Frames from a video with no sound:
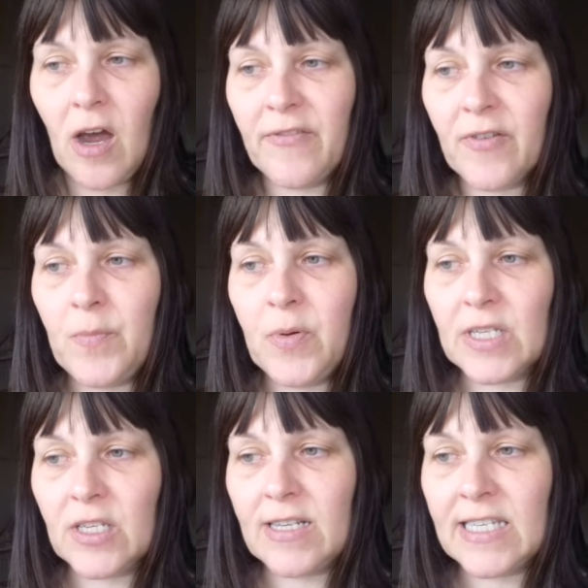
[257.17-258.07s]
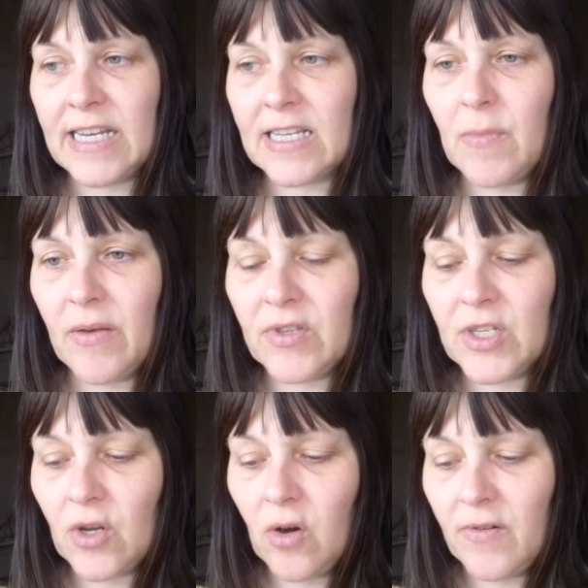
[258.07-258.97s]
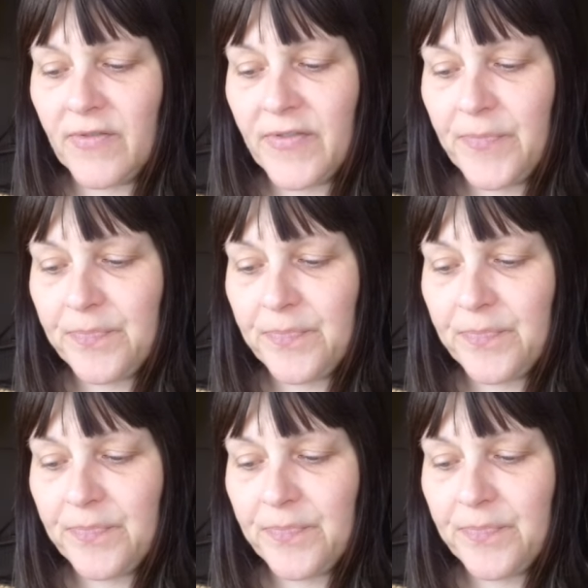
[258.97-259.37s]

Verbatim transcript: I've put aside six months of